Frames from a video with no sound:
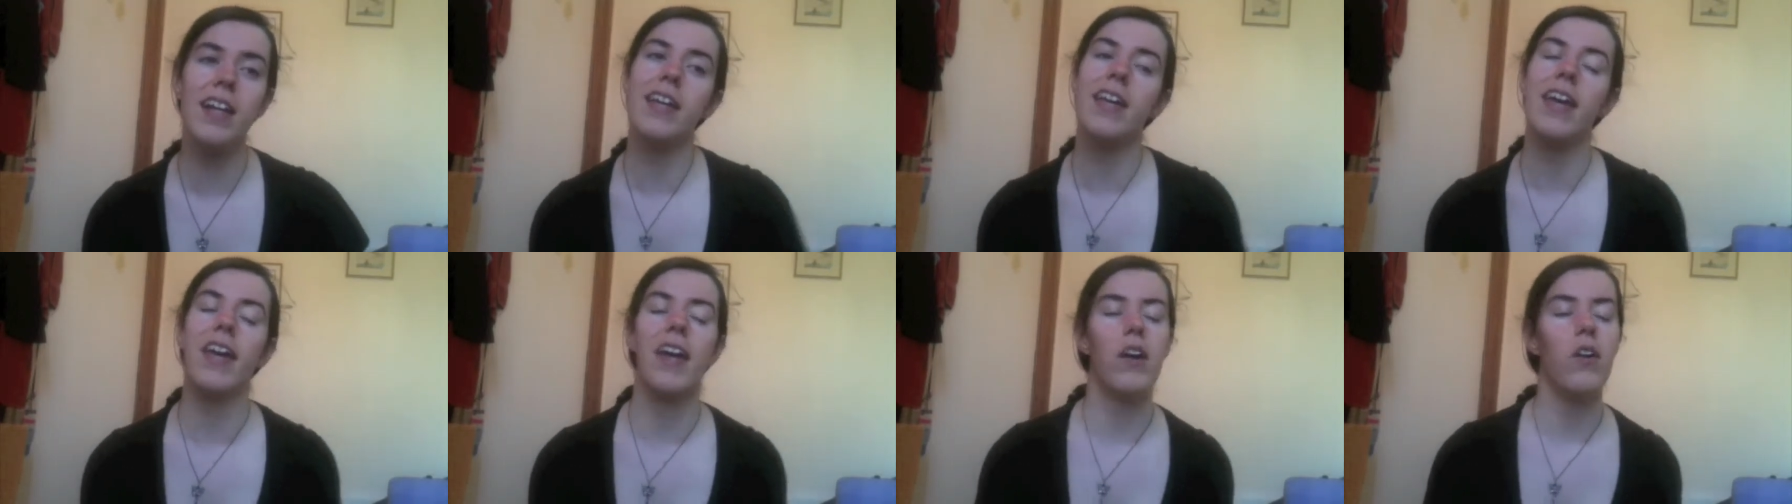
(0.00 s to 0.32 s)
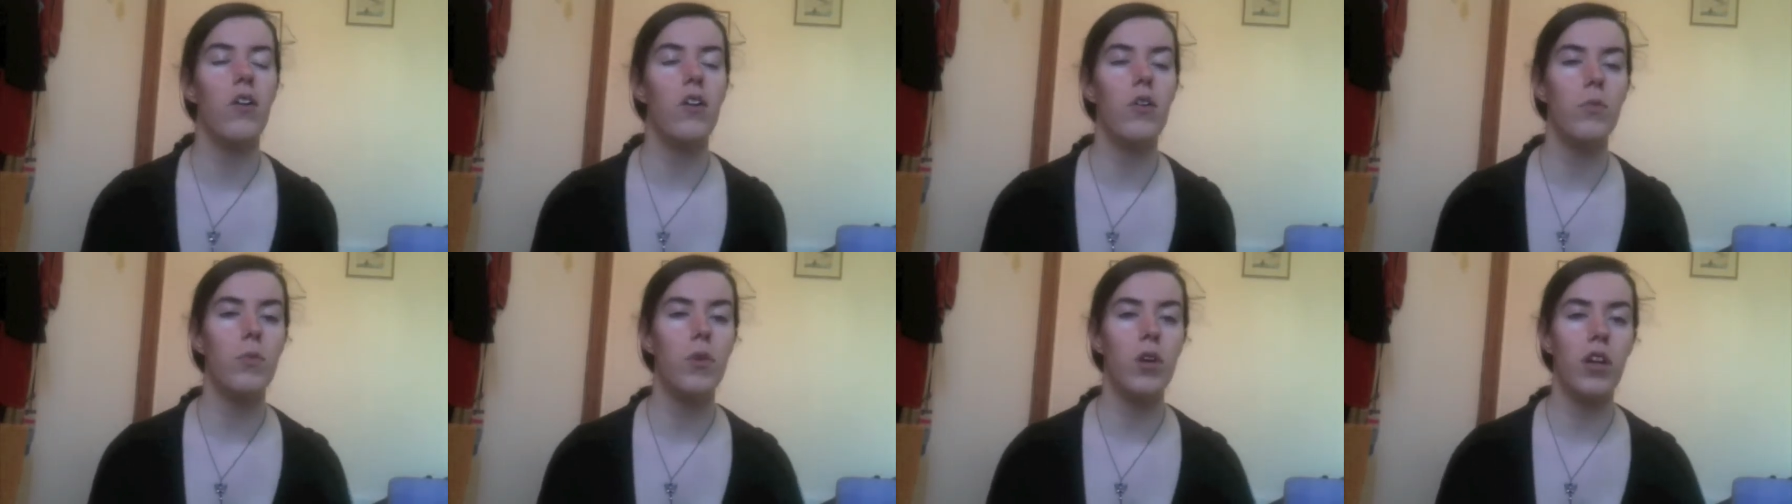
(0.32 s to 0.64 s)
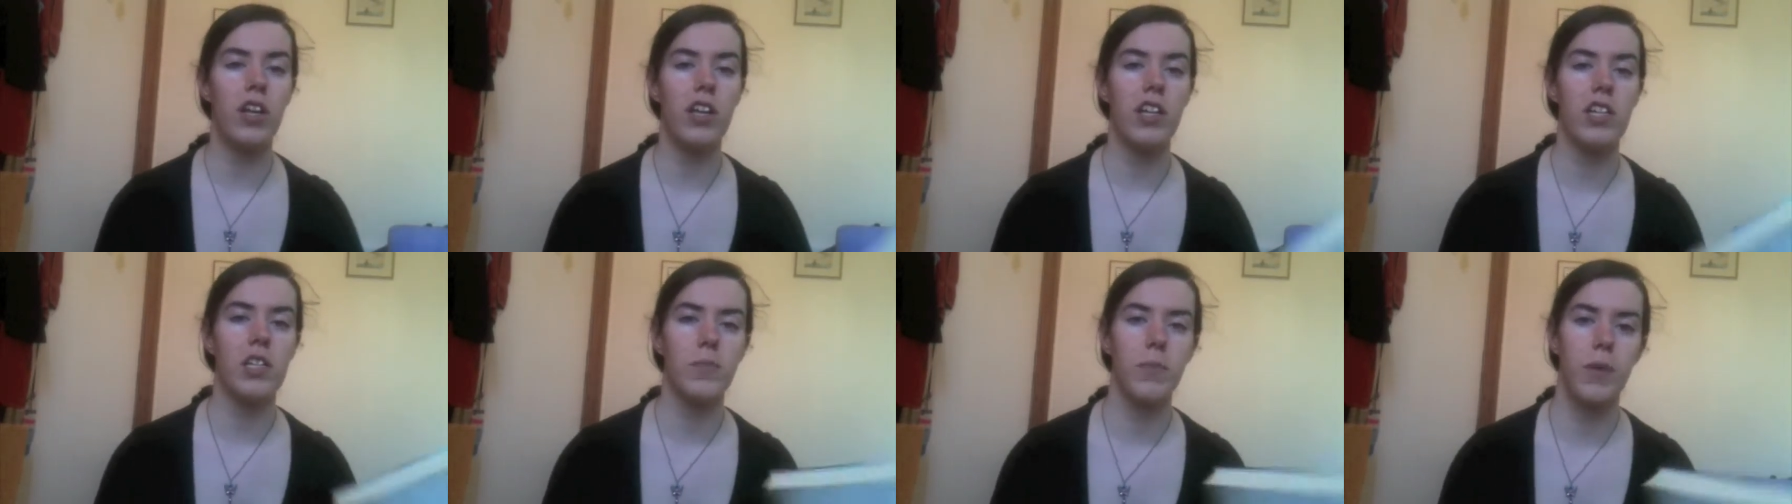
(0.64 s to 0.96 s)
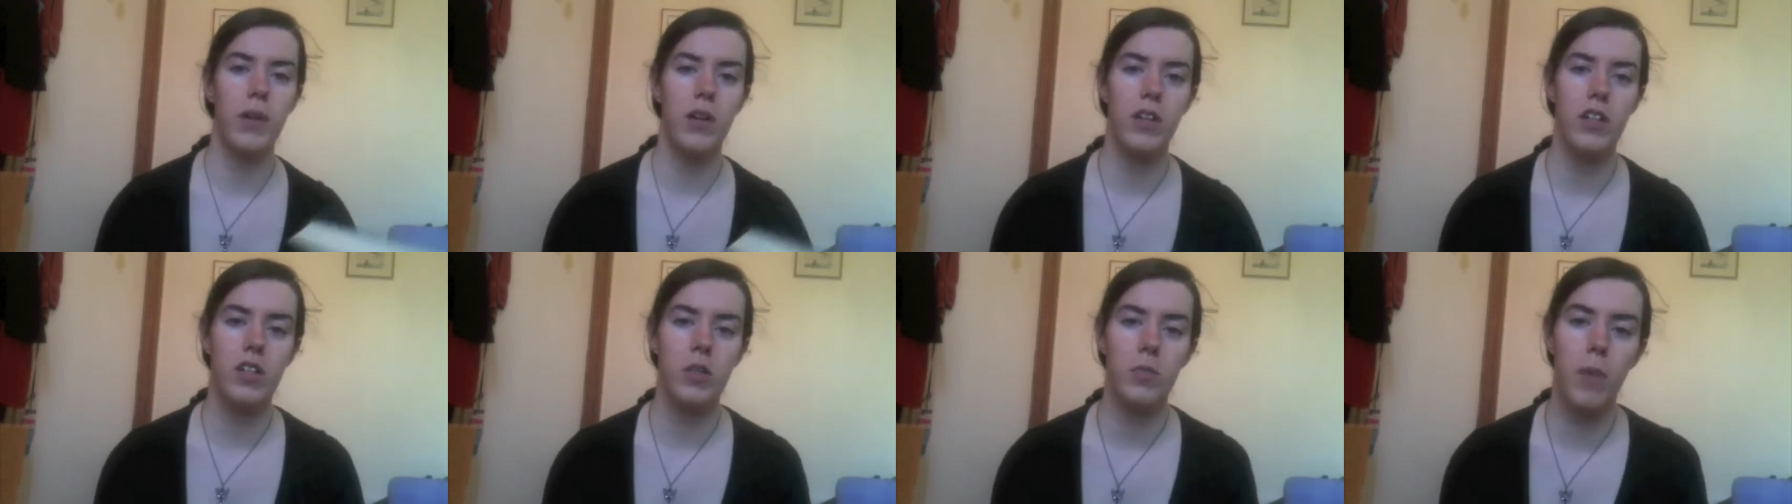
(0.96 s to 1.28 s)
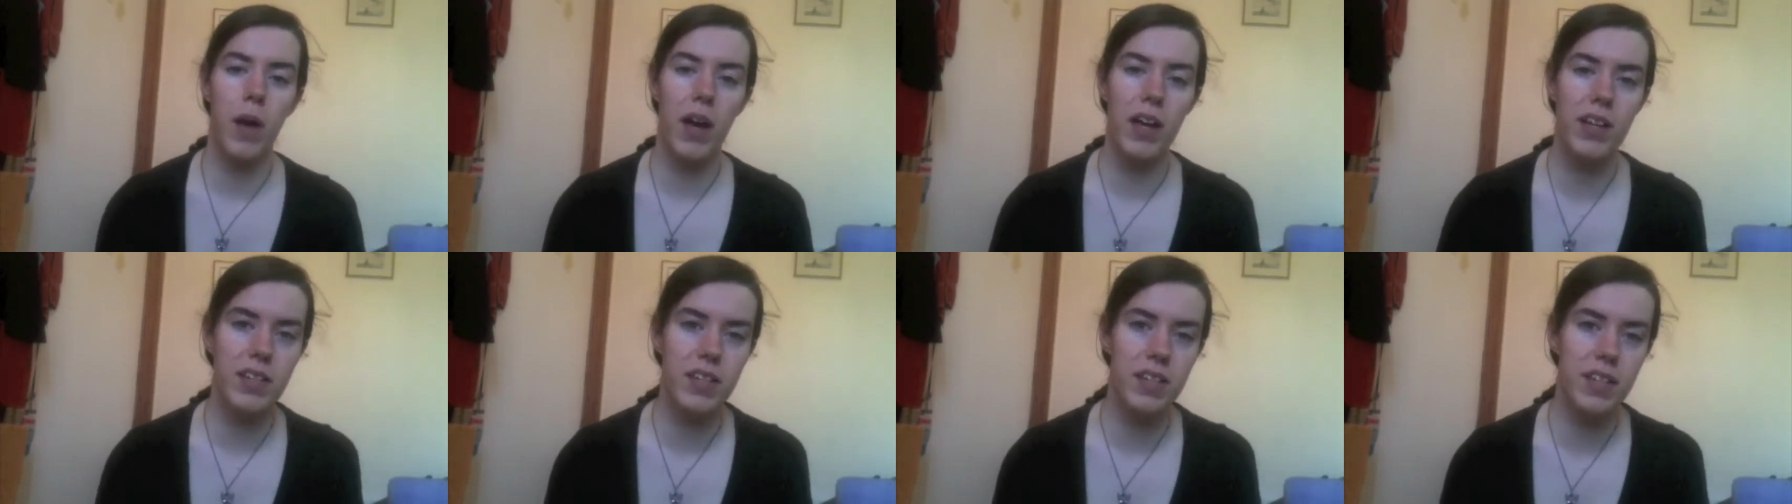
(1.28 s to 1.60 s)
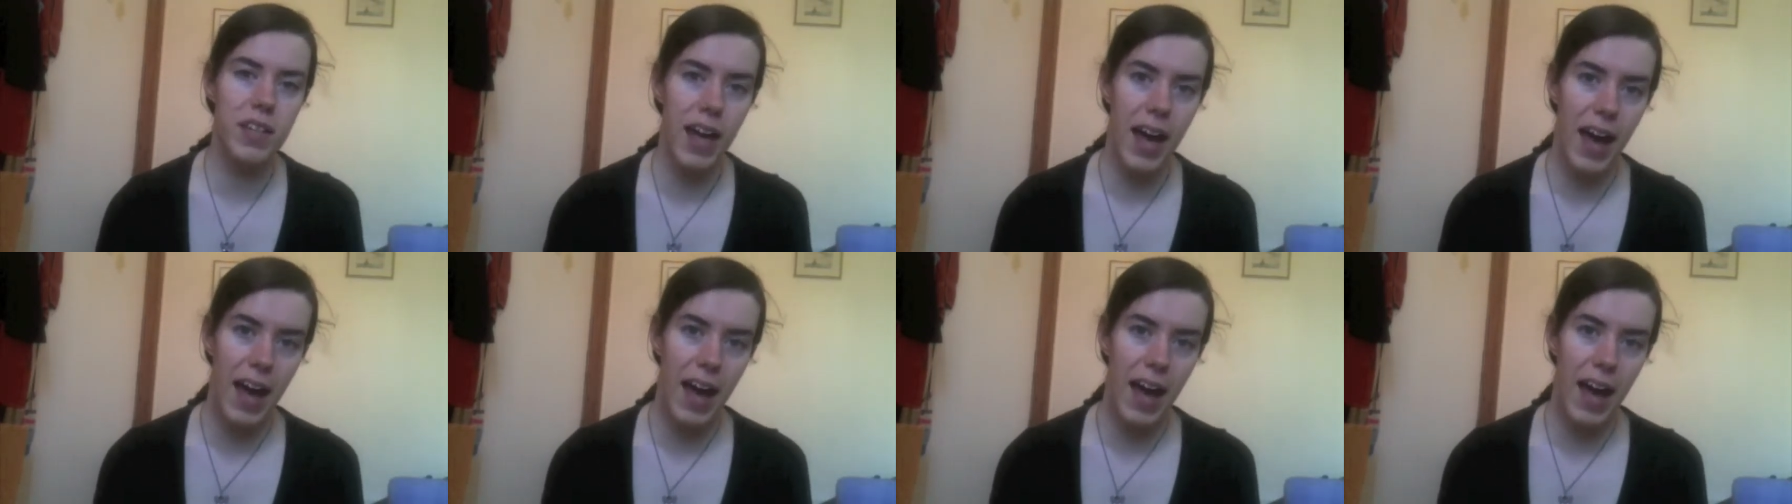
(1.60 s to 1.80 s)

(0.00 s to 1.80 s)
get on work experience but I didn't